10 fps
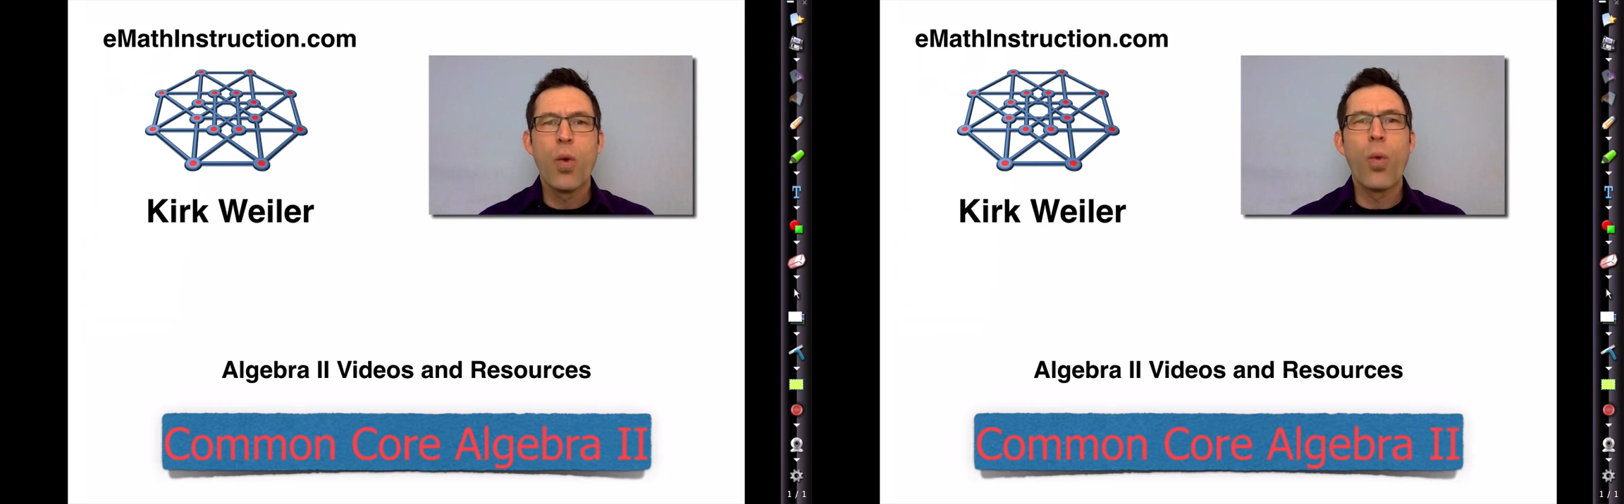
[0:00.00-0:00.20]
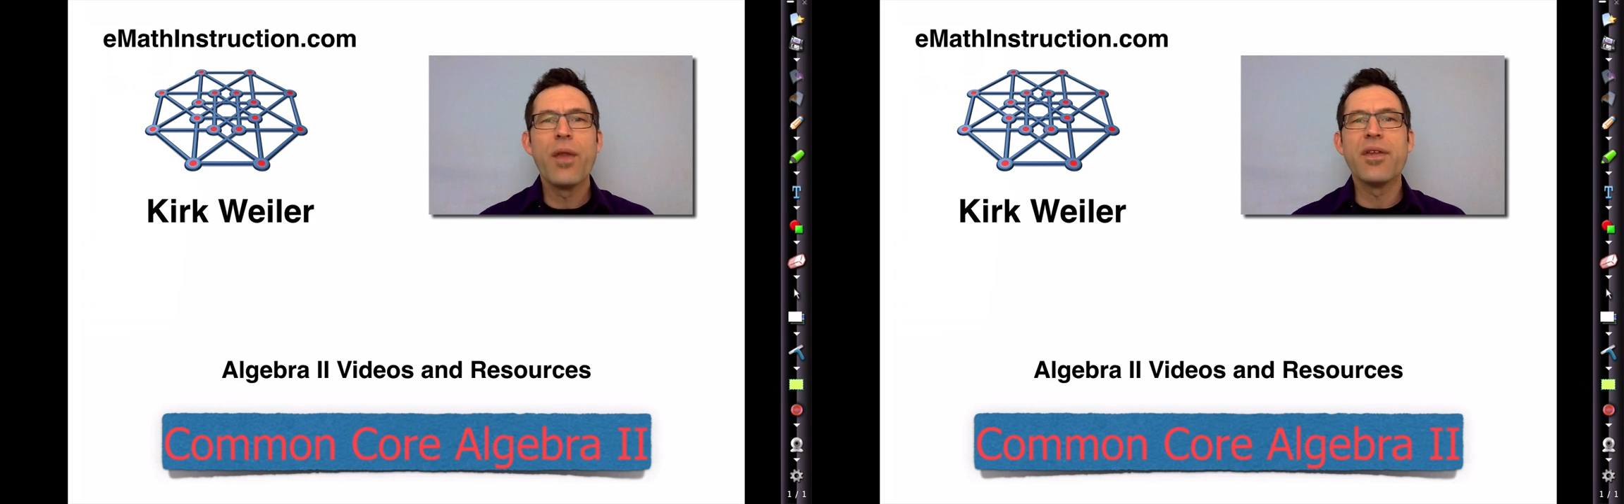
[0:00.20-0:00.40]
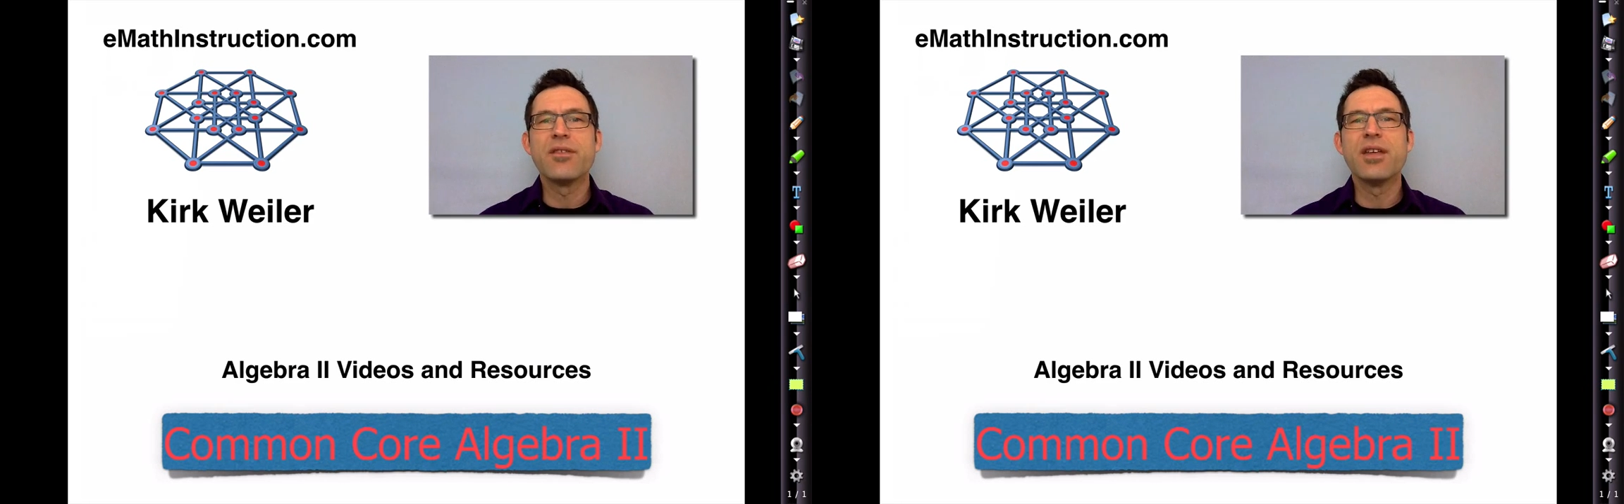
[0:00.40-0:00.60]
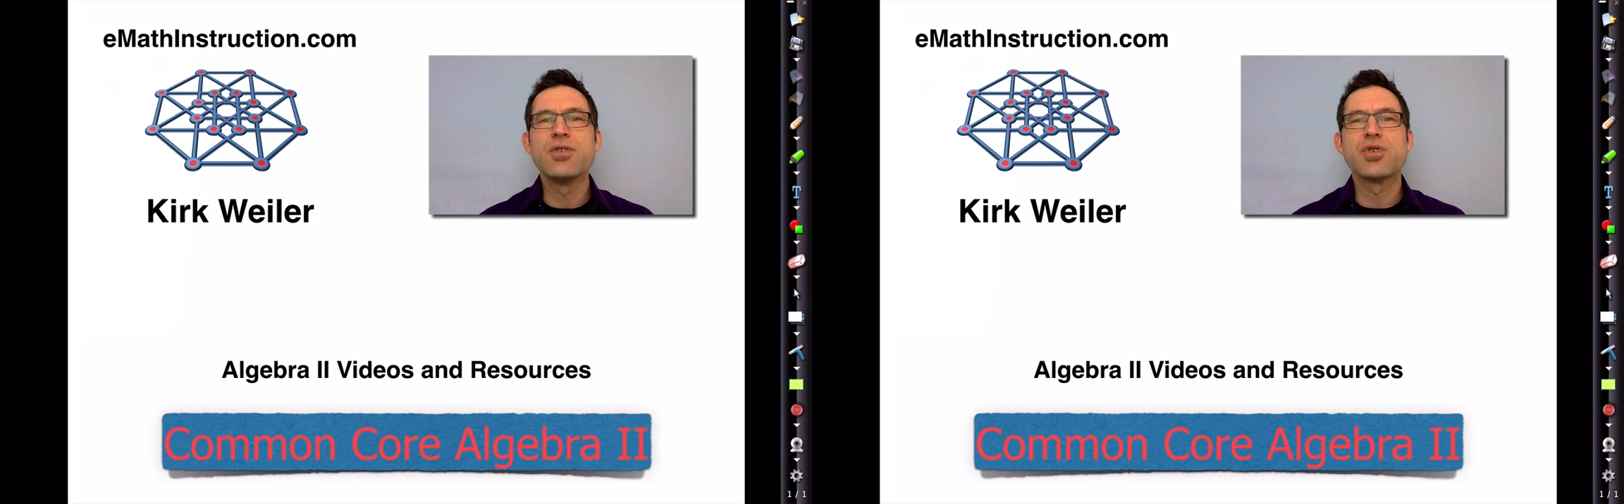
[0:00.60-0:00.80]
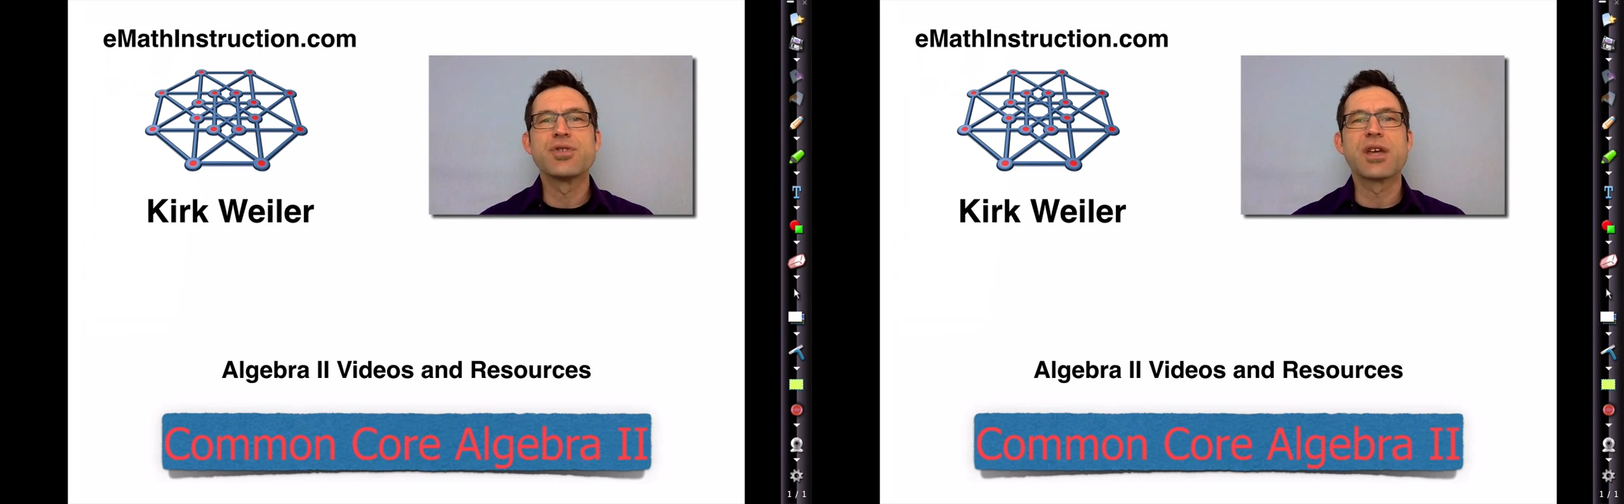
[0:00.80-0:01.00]
one that
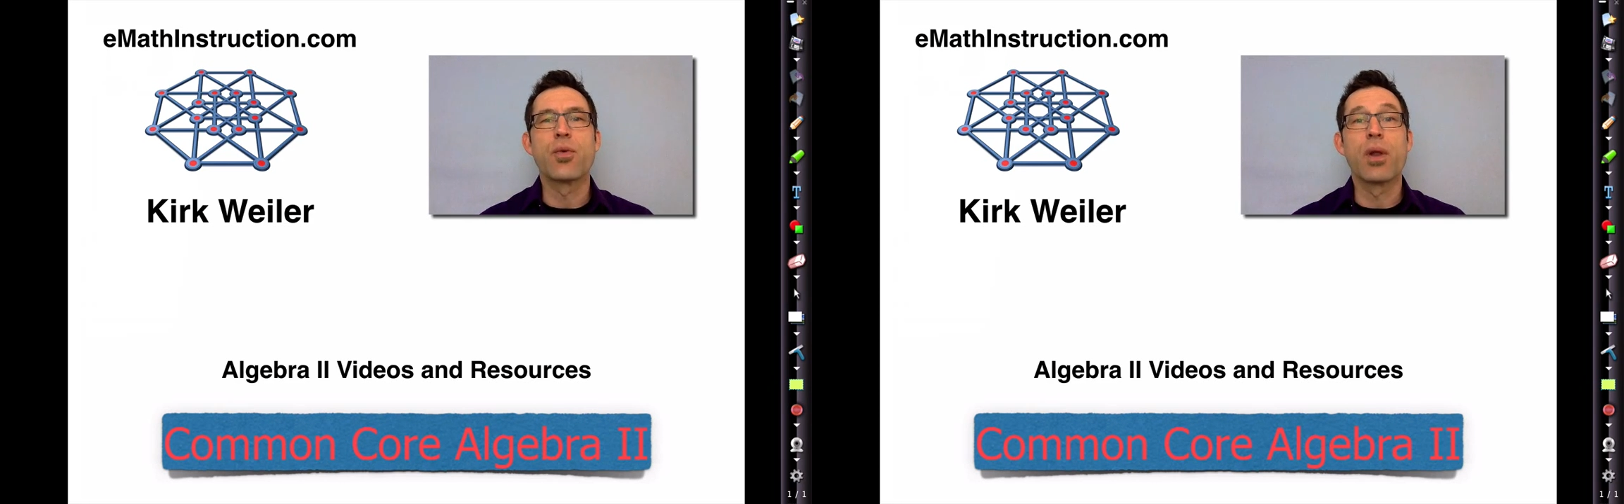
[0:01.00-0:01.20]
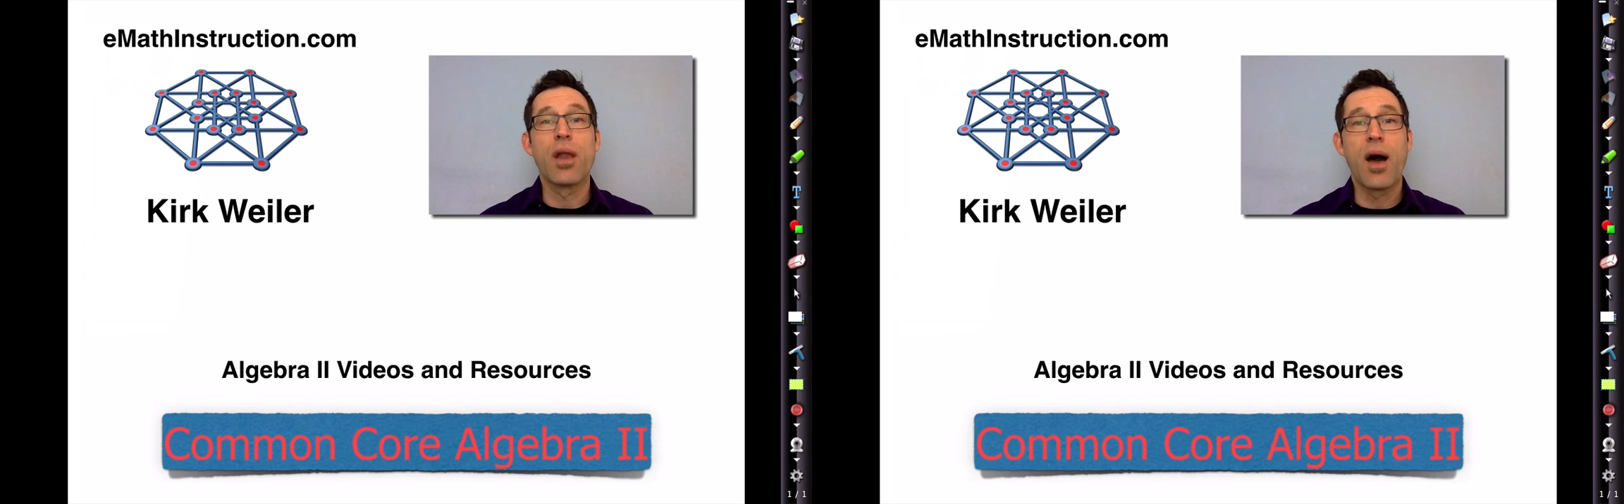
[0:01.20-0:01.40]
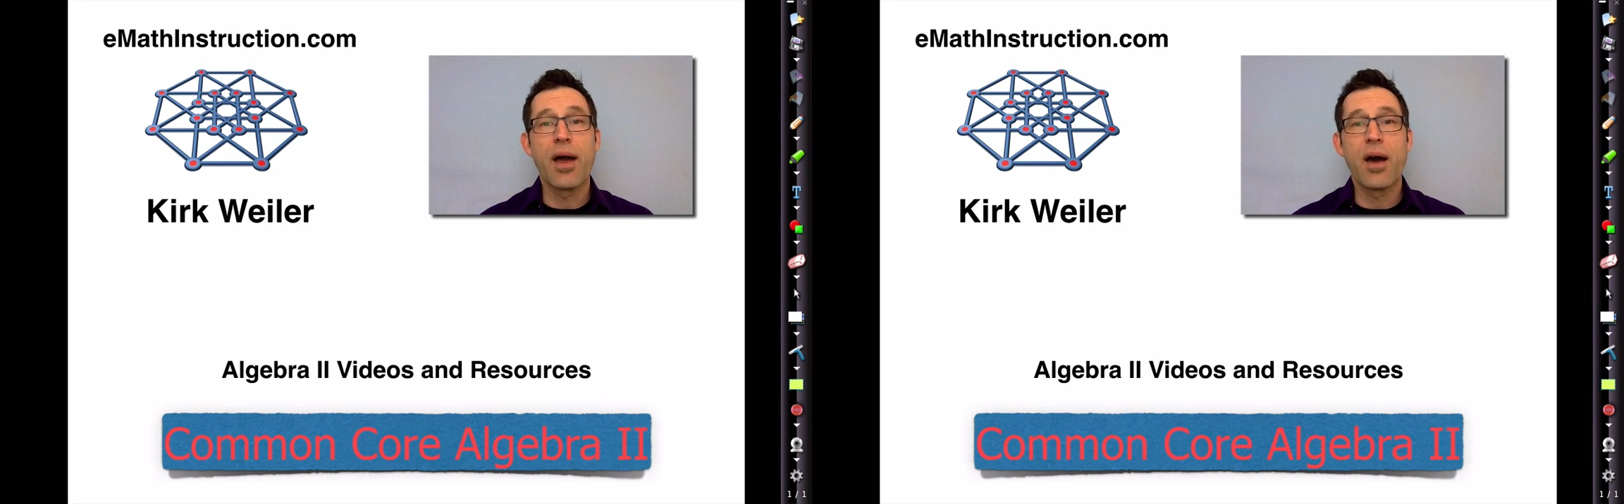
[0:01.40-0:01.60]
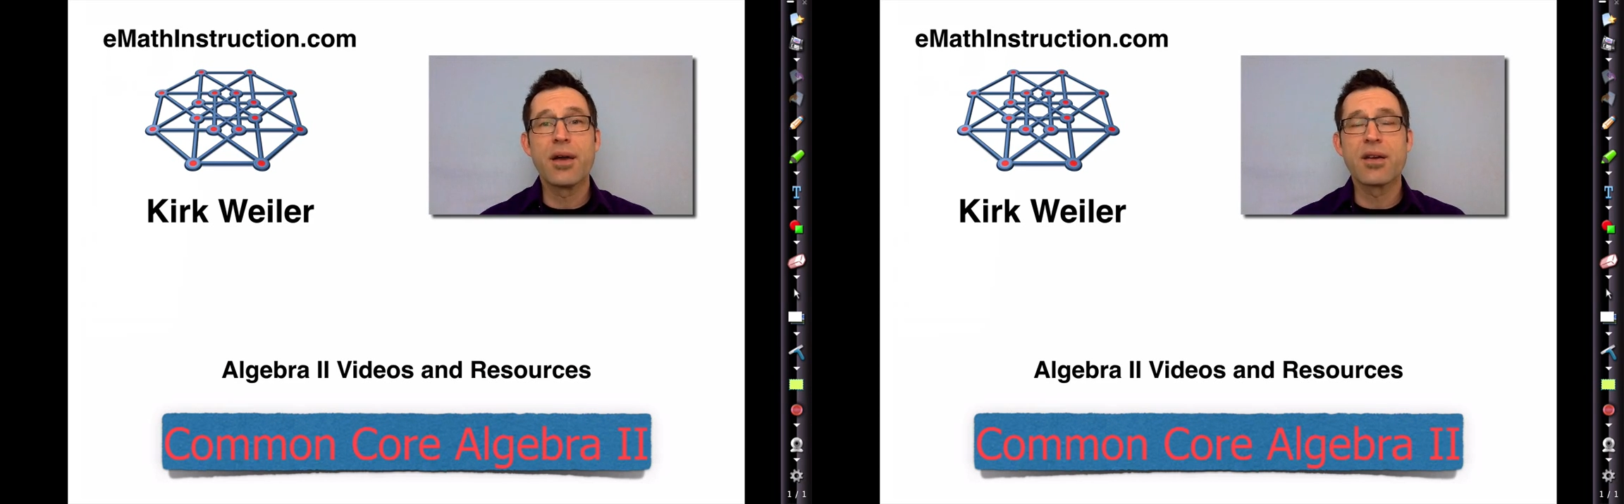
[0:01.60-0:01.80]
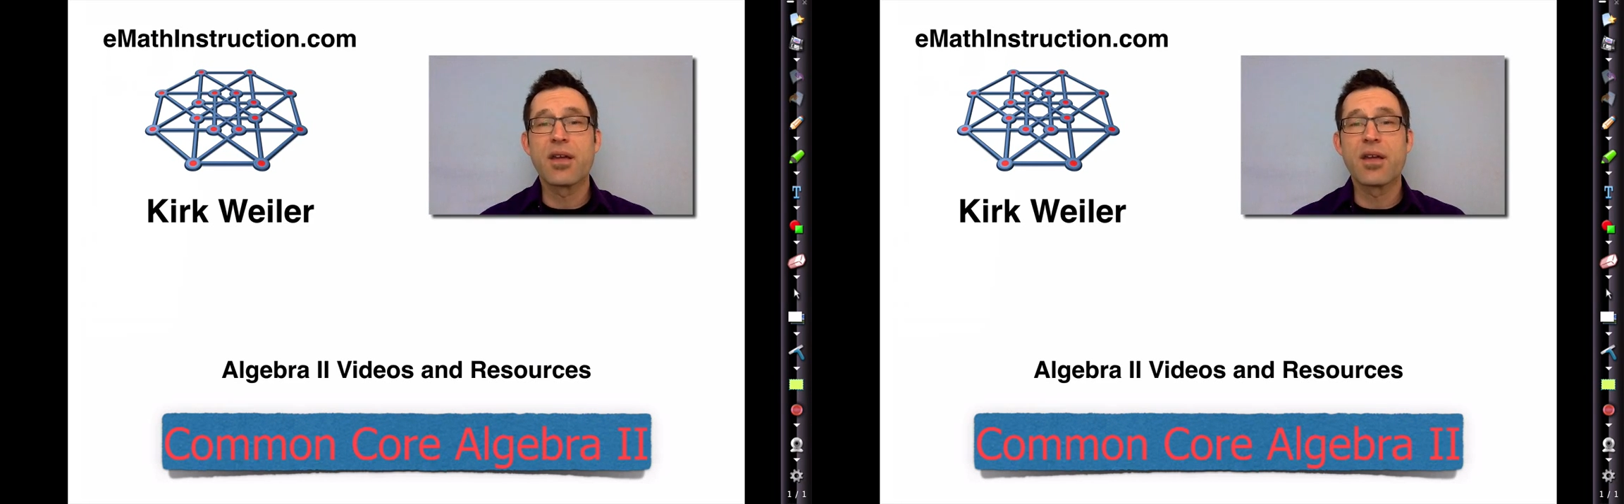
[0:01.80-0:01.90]
teachers can rely on to